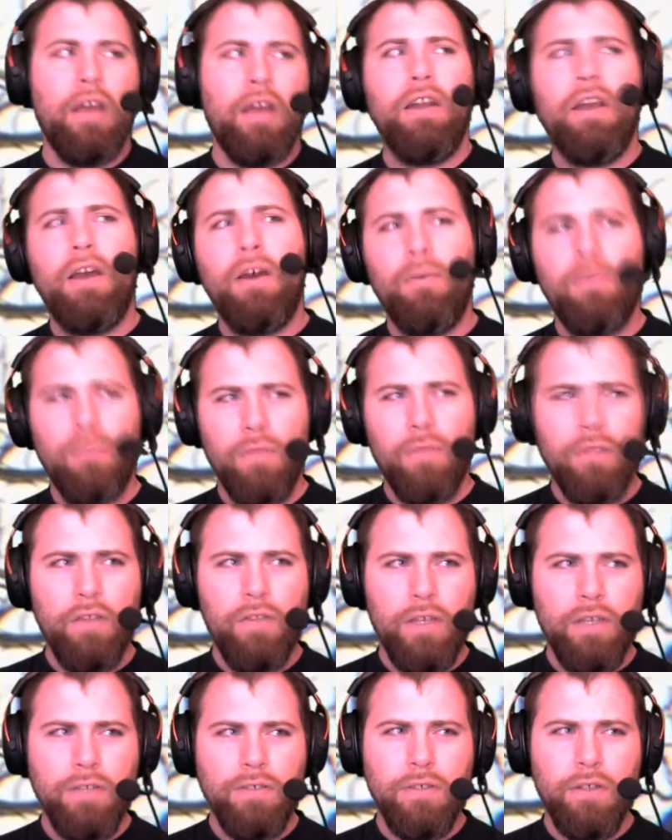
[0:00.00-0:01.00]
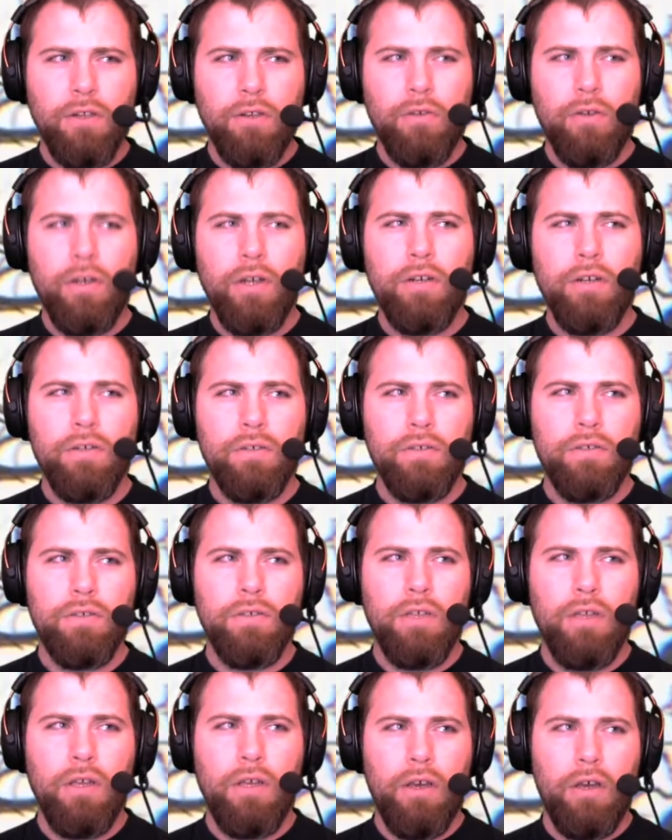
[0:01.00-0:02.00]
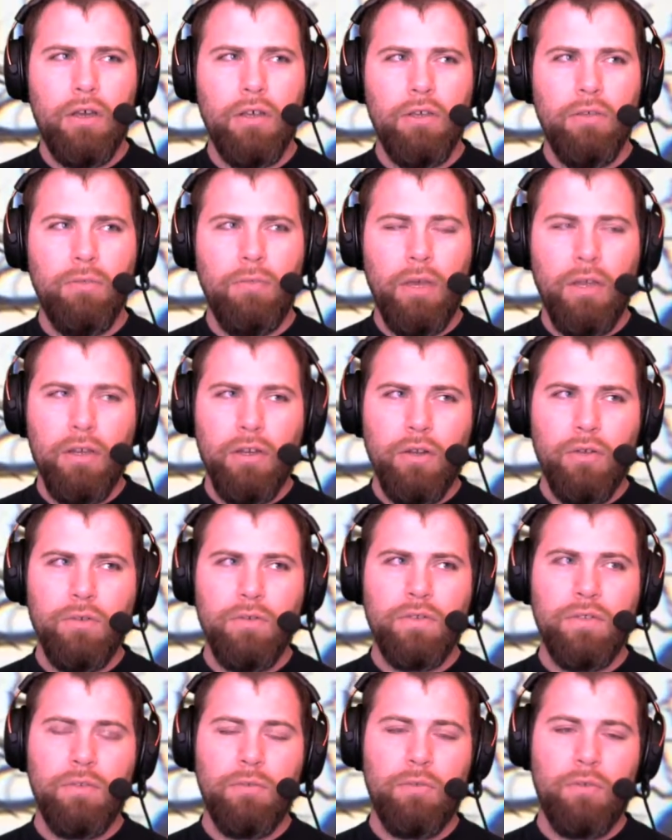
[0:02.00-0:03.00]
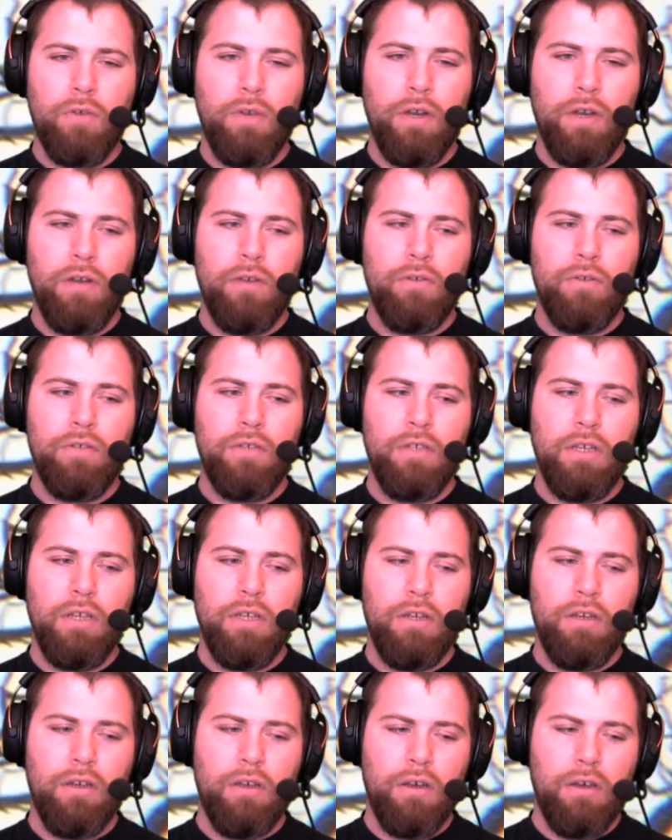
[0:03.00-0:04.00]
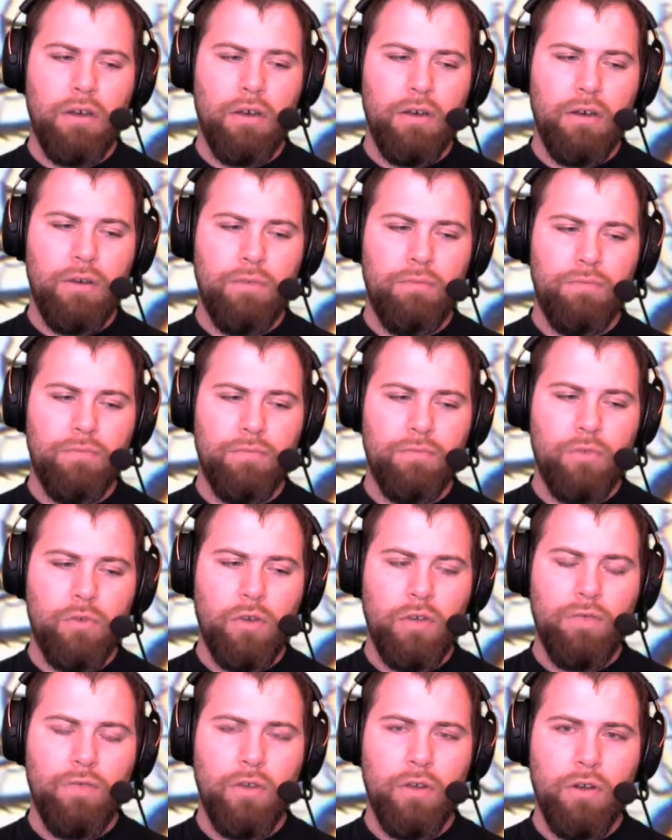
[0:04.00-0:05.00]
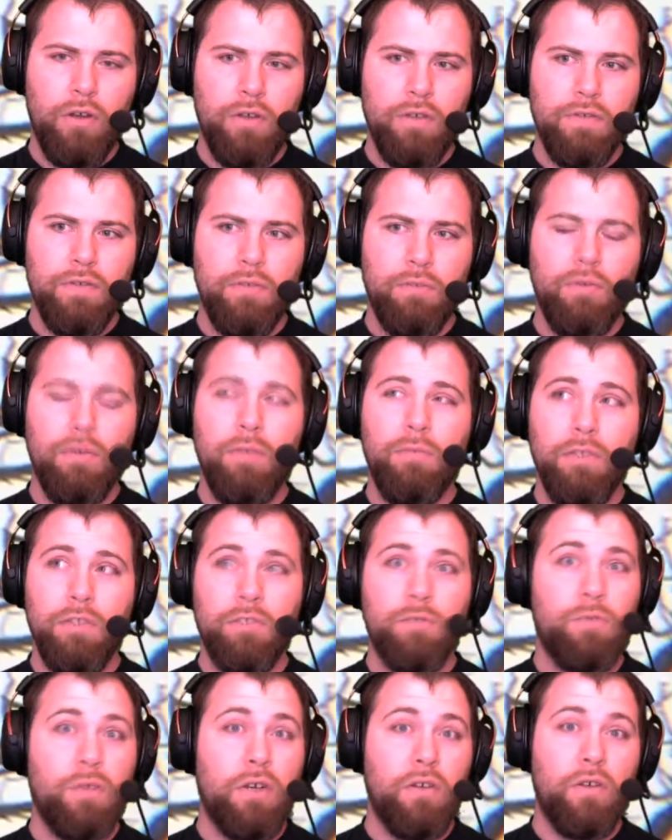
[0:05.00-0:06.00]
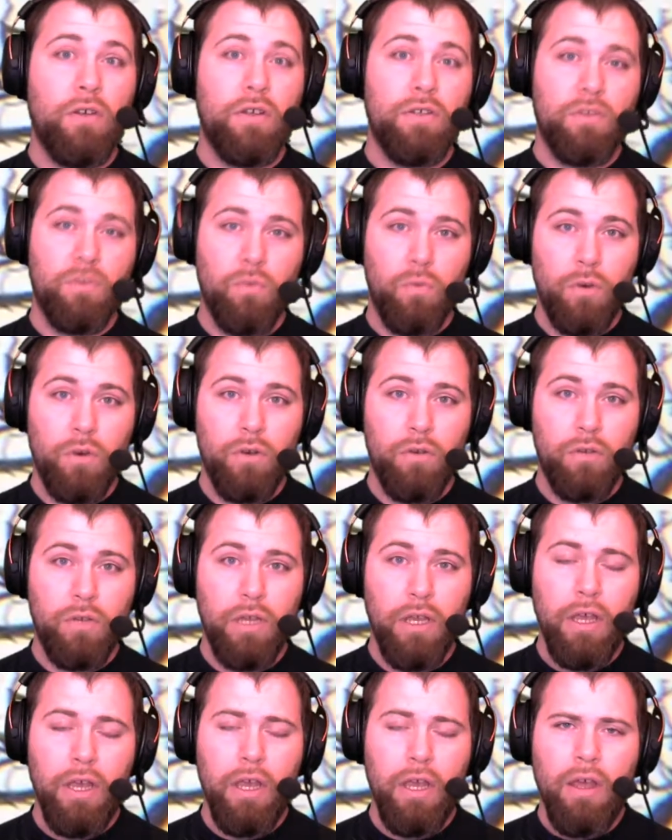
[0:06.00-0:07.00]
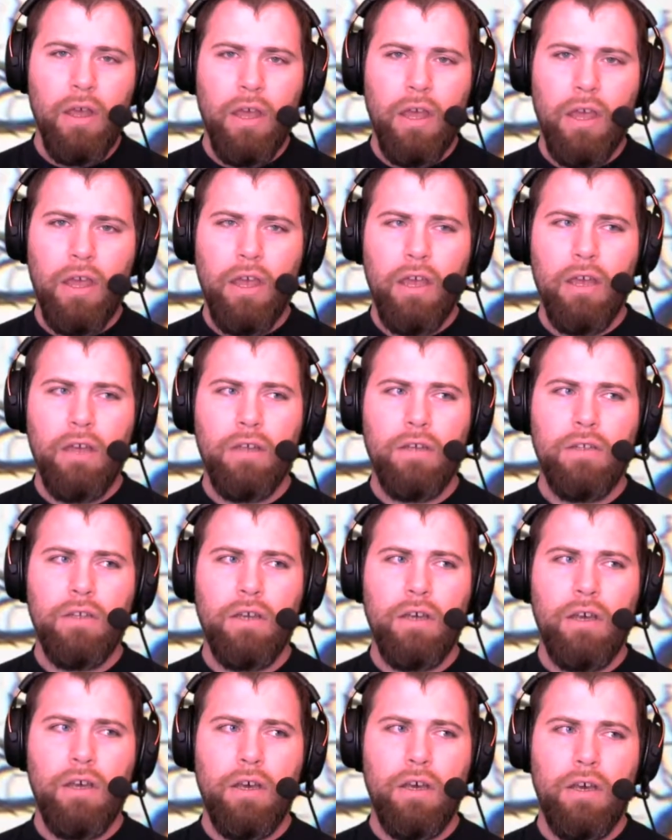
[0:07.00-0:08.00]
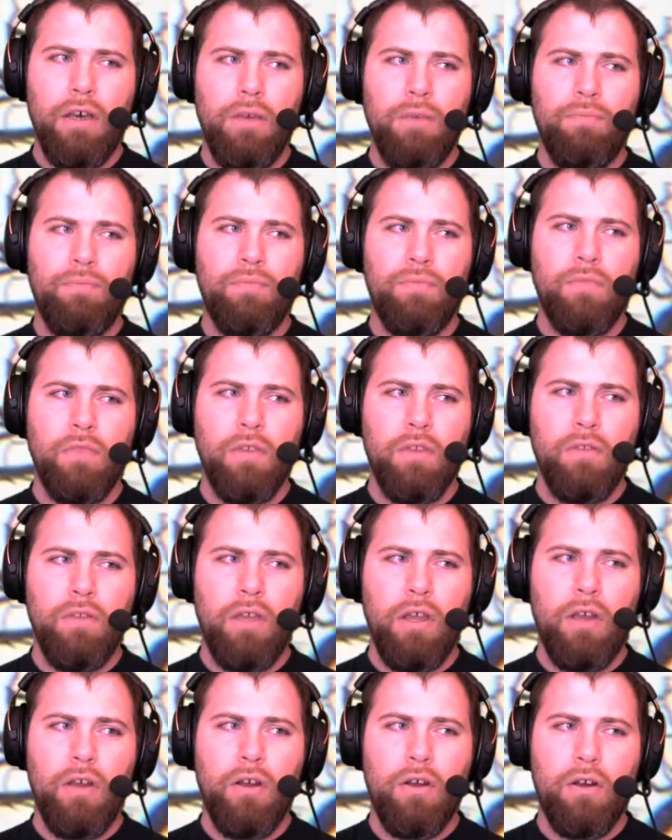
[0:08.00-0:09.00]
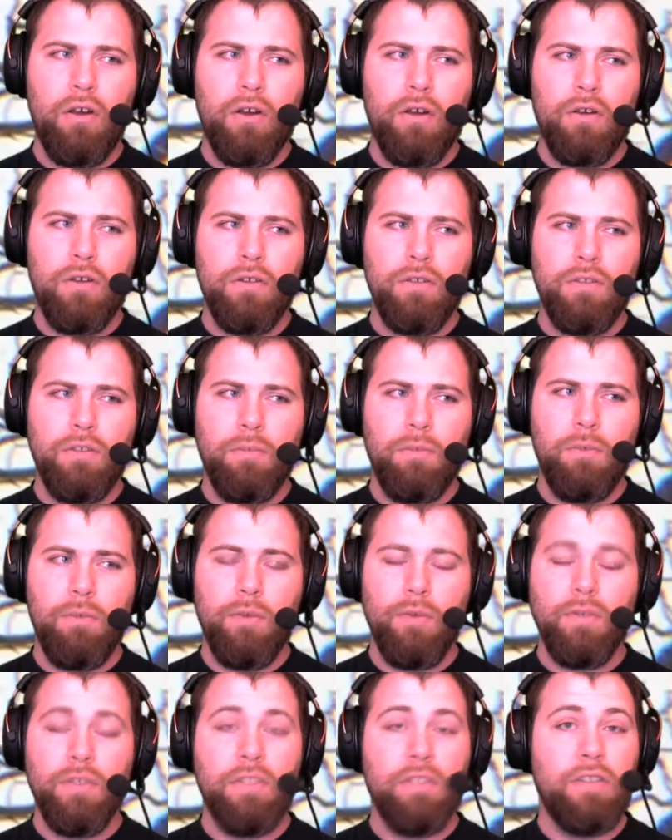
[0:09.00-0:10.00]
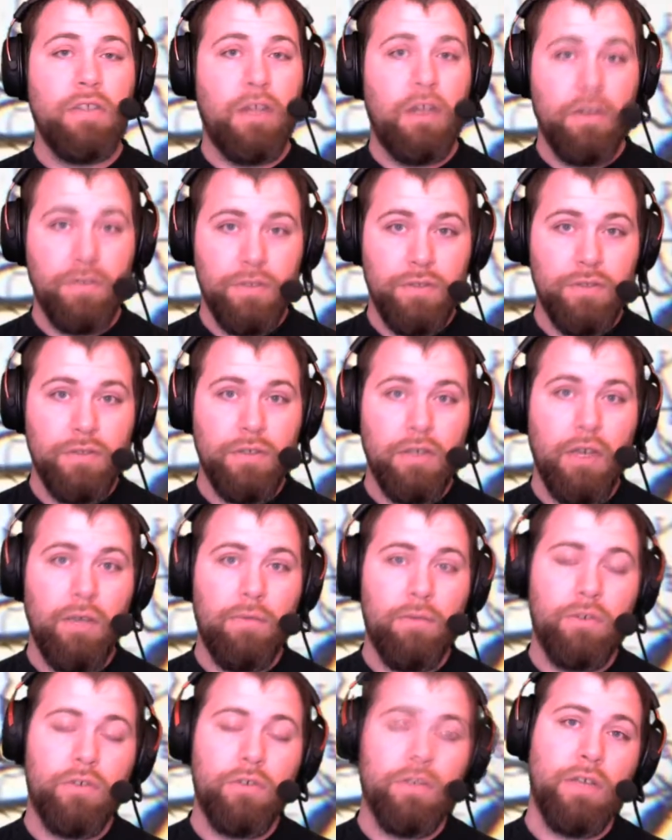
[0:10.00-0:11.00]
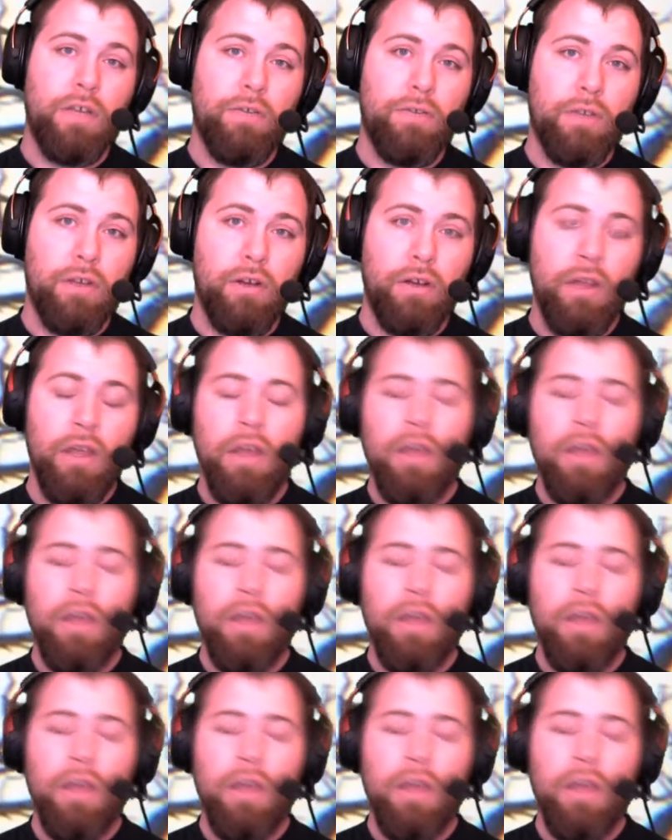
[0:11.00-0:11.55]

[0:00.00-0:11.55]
Now, these little critters, you may notice them around in quite a few areas. They're pretty much spread across the world, and they are some of the most intelligent scavengers out there.